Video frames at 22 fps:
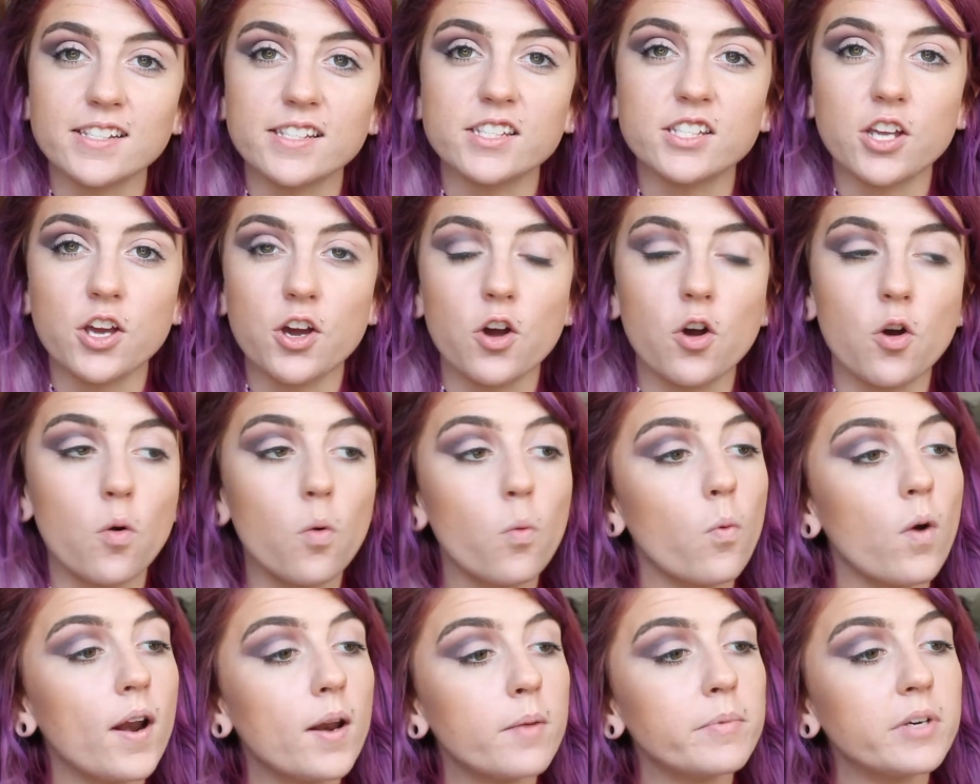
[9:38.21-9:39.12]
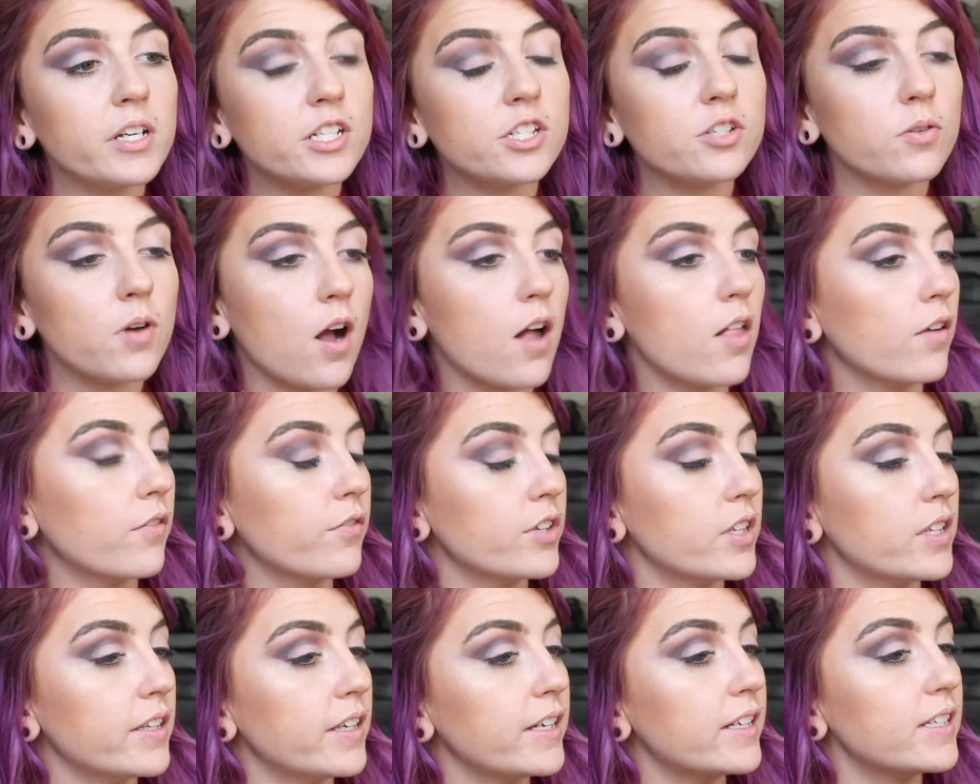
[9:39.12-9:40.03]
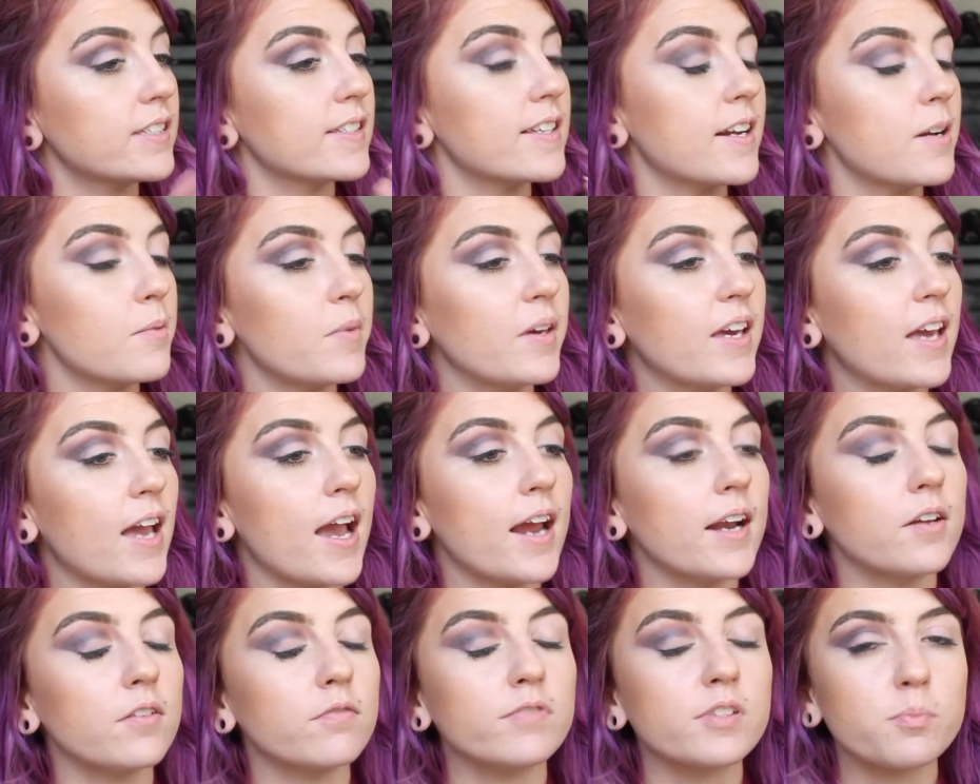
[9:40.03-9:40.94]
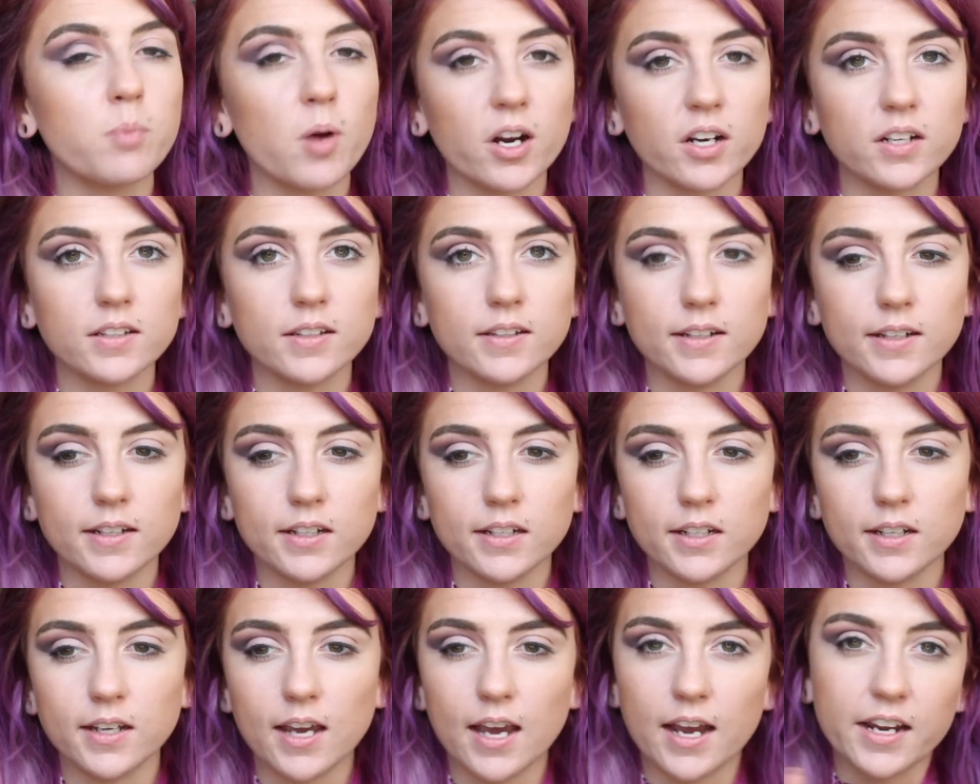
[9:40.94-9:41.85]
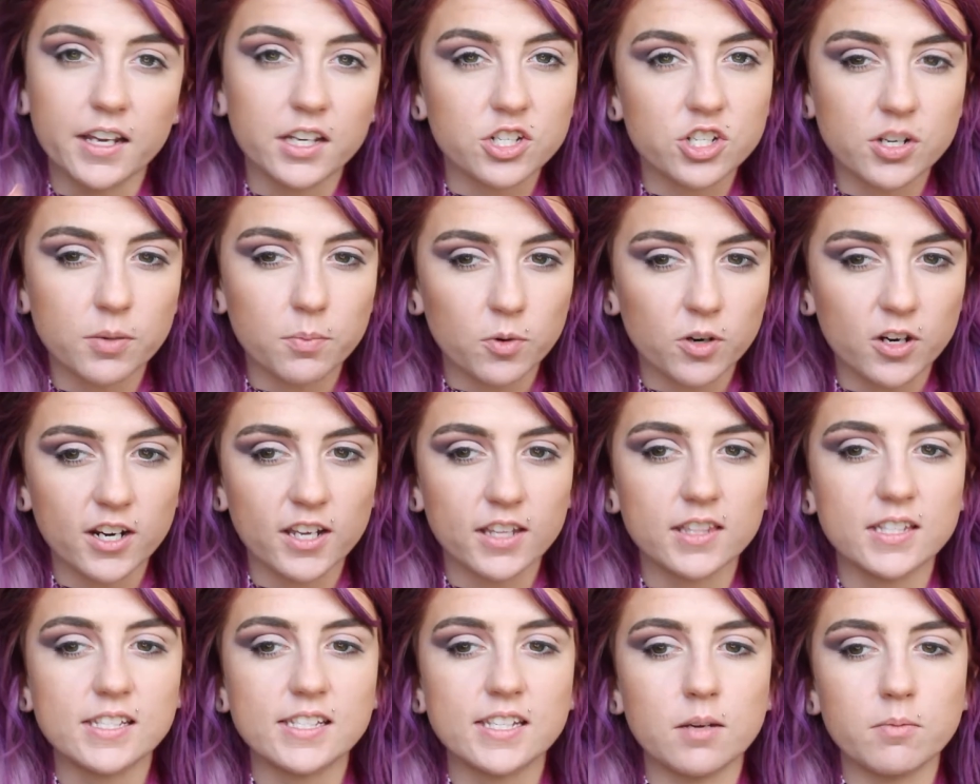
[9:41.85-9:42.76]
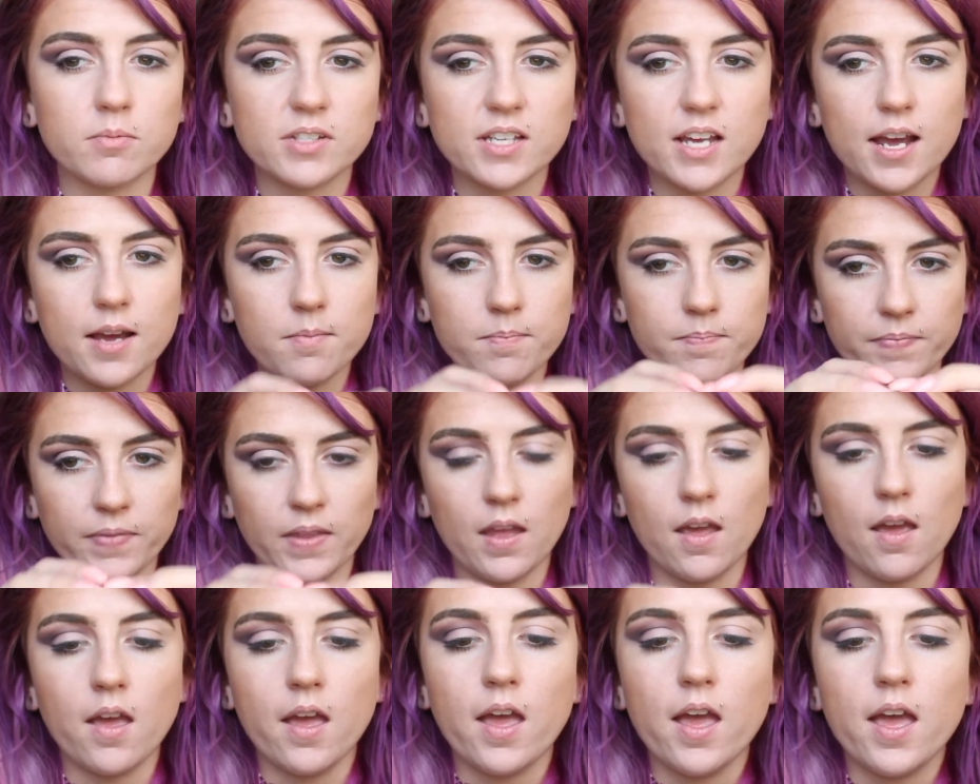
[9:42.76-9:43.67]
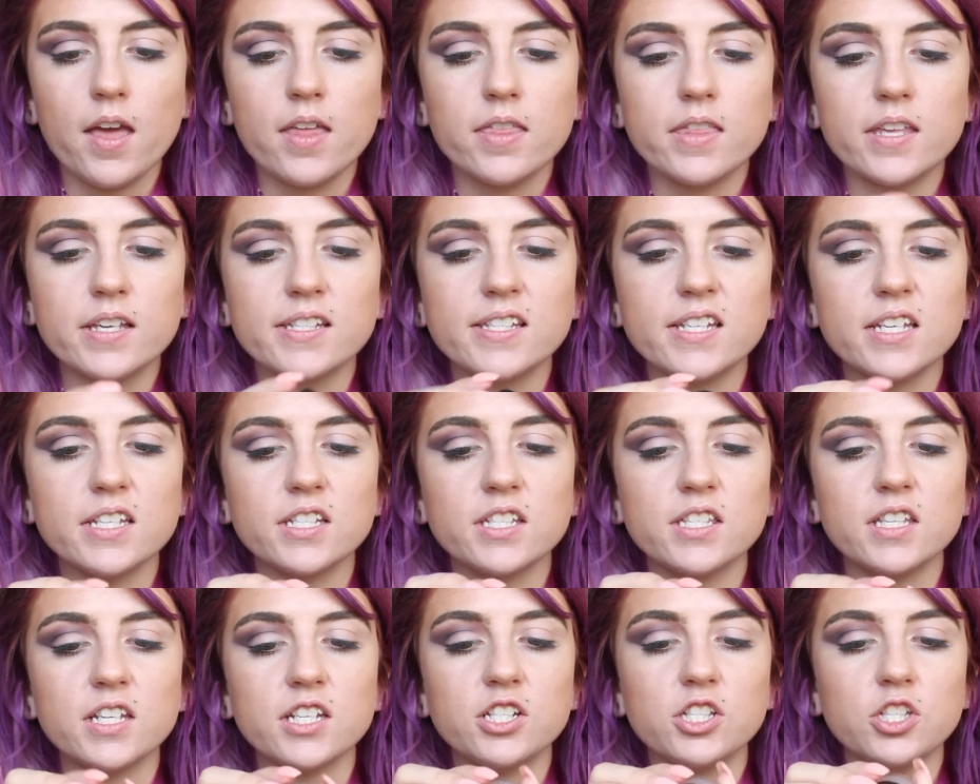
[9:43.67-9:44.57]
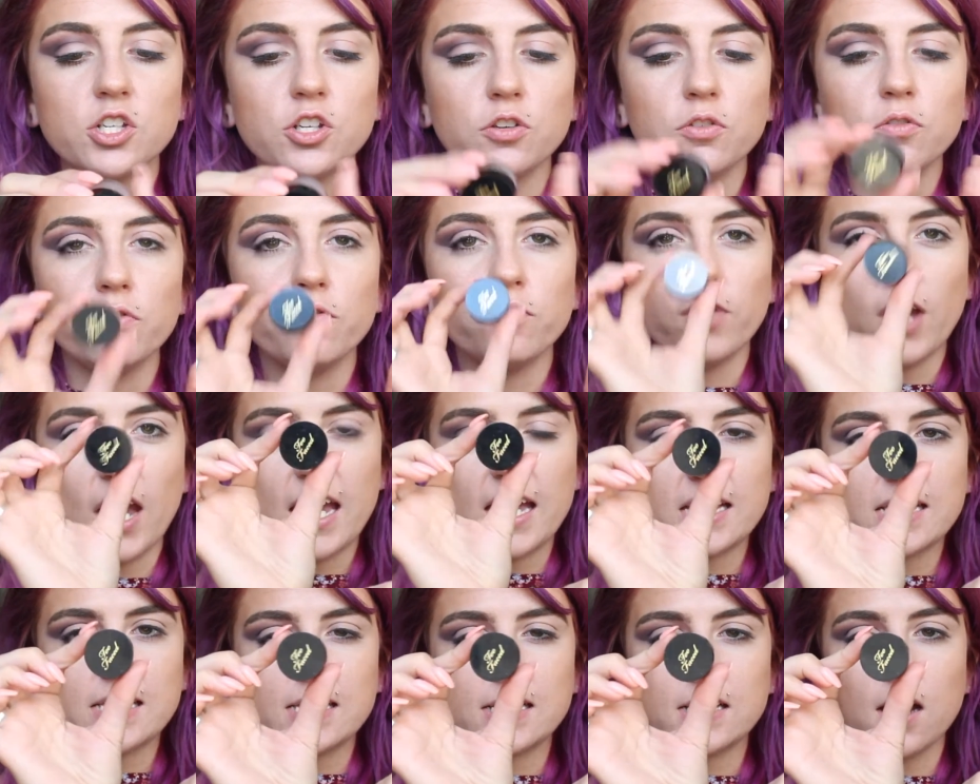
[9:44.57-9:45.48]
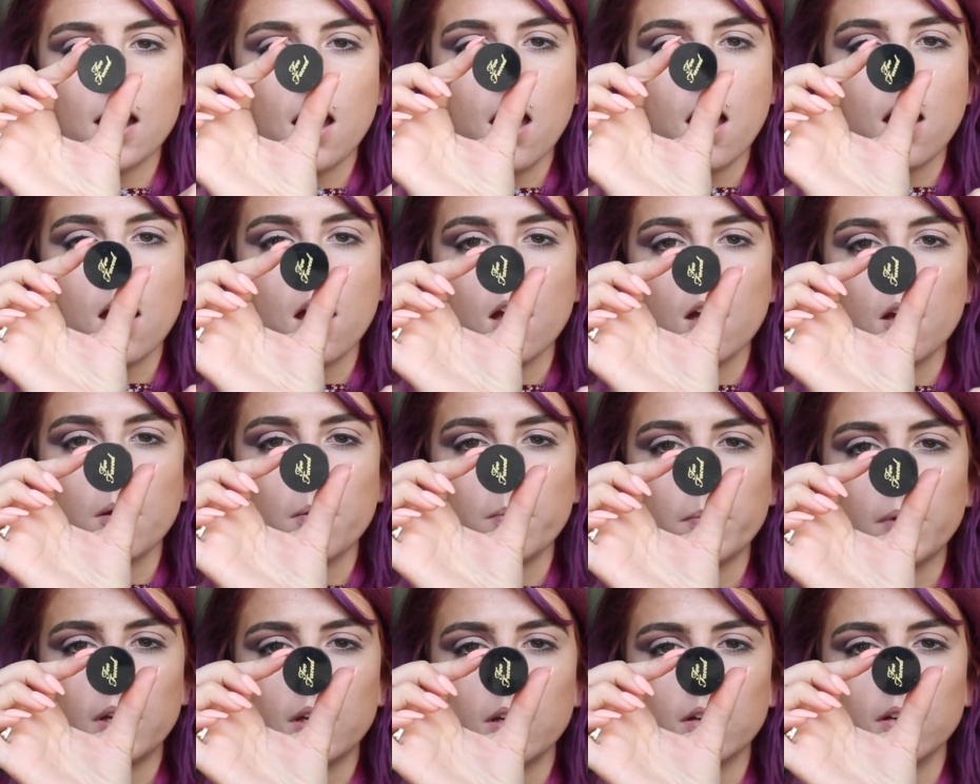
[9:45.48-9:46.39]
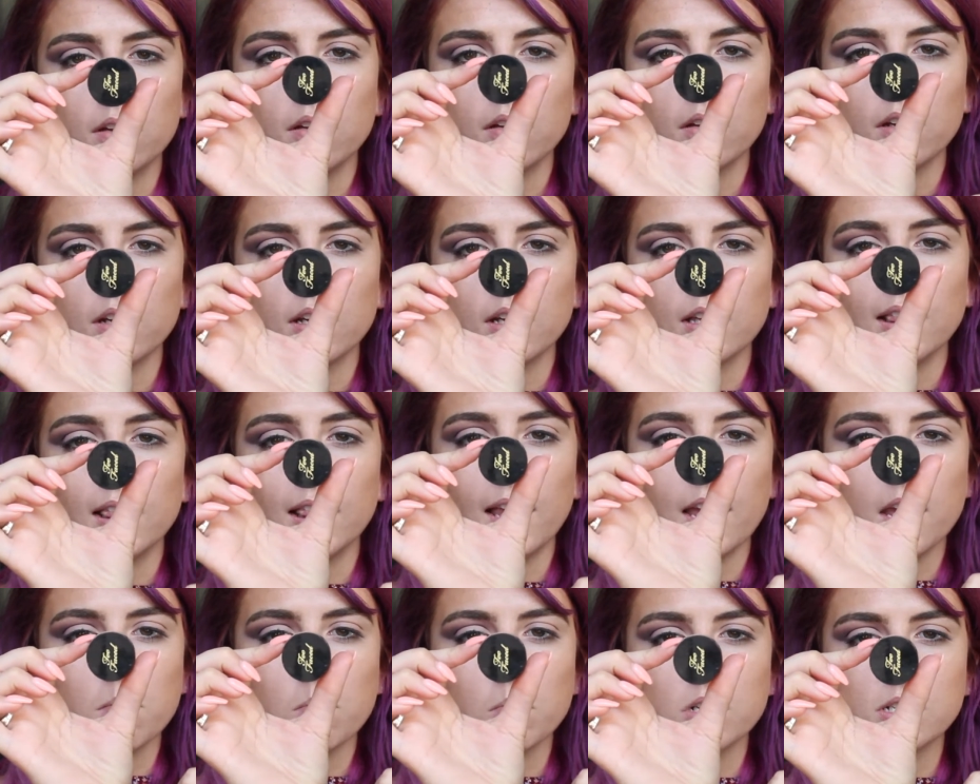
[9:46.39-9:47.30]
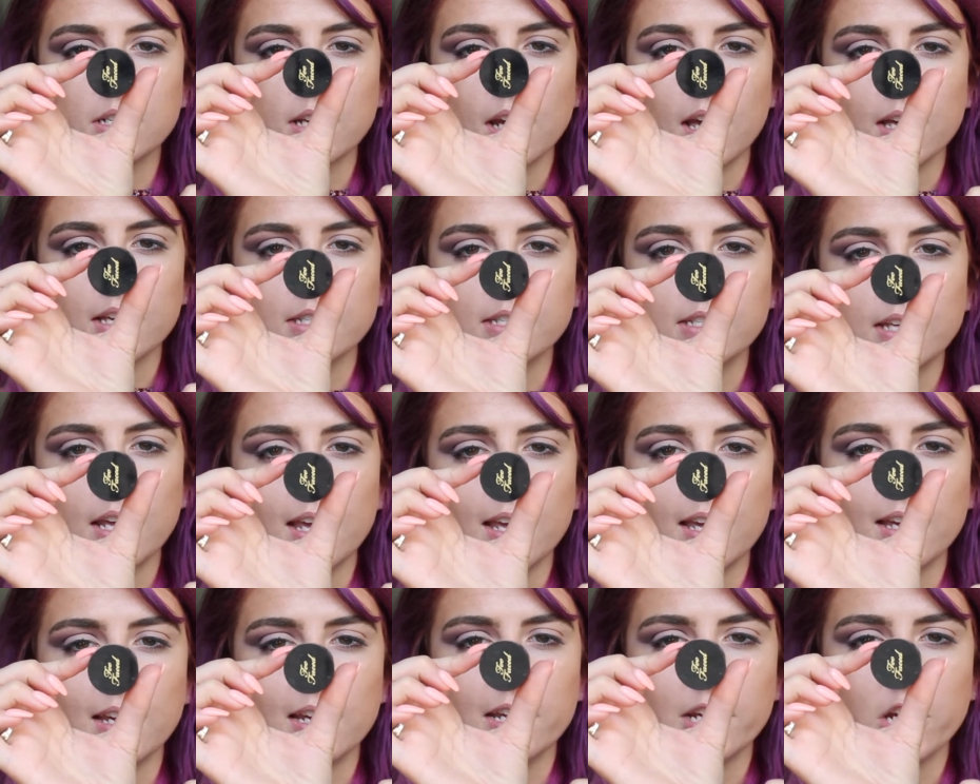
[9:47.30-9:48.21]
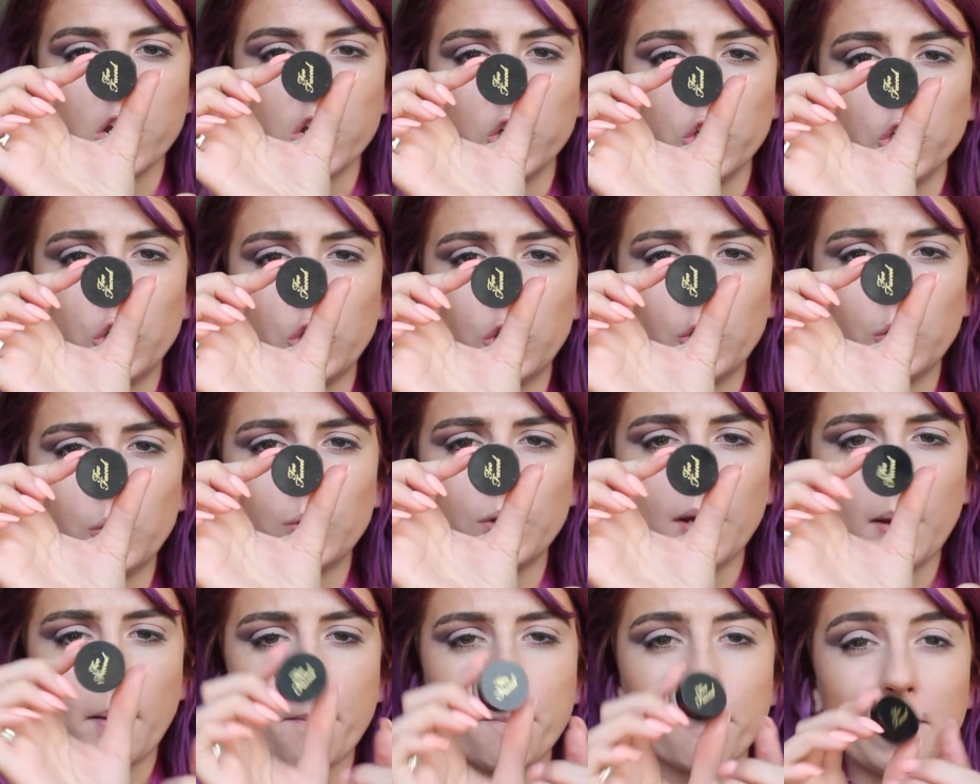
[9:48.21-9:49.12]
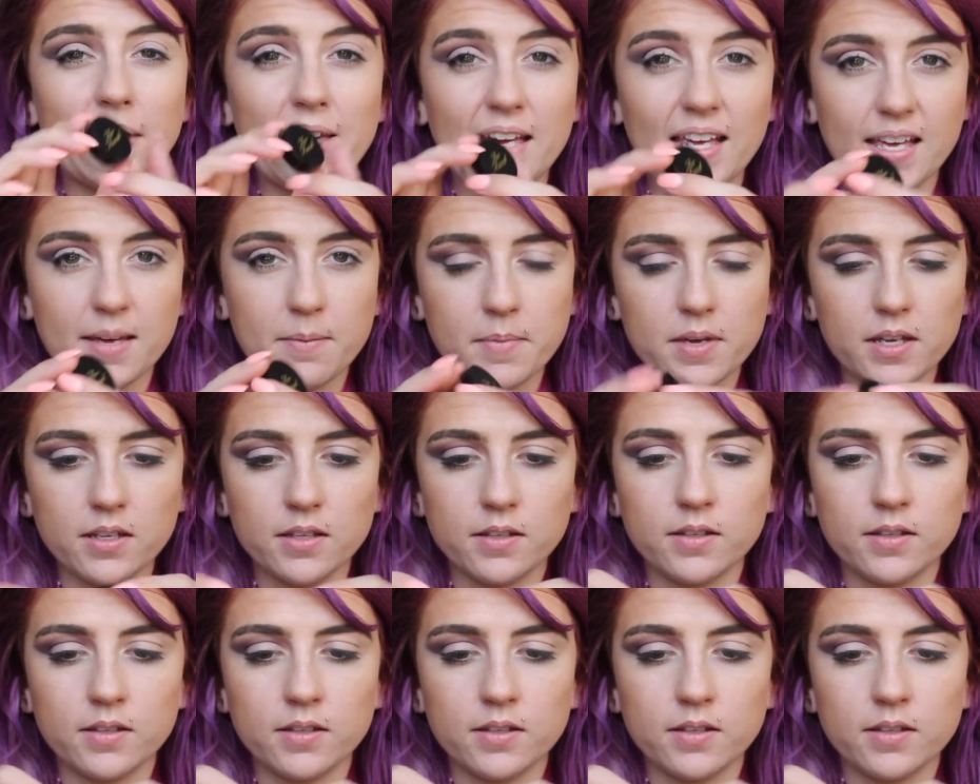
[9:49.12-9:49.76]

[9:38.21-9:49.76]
So what I'm going to do all over the lid is going to be kind of sparkly, kind of shimmery at the same time. This is the Too Faced Glamour Dust in Nude Bean.